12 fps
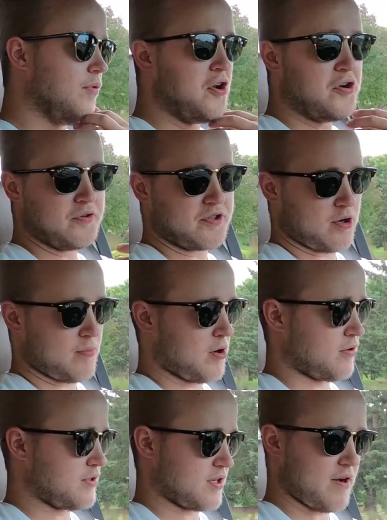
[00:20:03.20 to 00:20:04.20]
The new
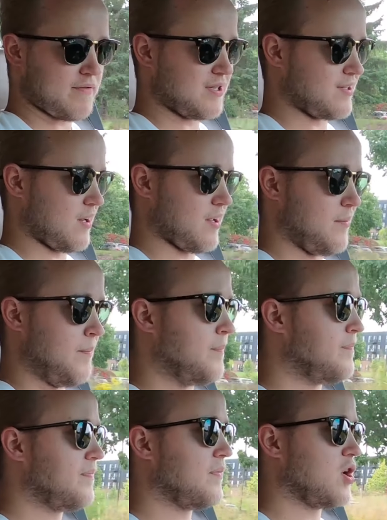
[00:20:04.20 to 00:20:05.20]
turbo is obviously
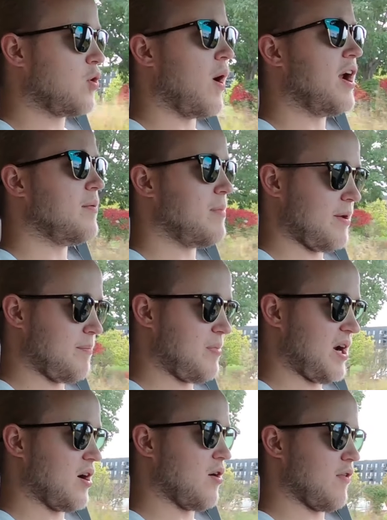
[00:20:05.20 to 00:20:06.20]
quite a bit
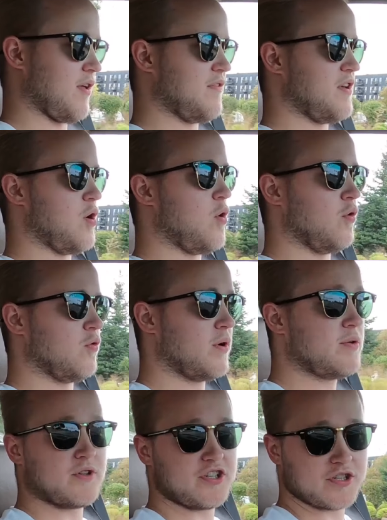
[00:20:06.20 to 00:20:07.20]
bigger than the old
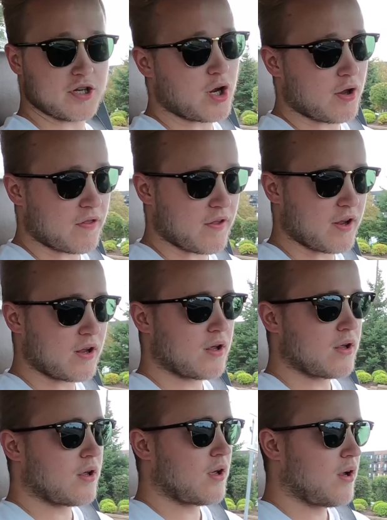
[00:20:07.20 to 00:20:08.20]
one, which is a good
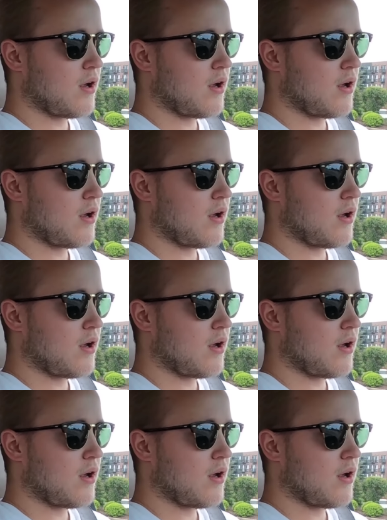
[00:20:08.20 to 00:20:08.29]
thing.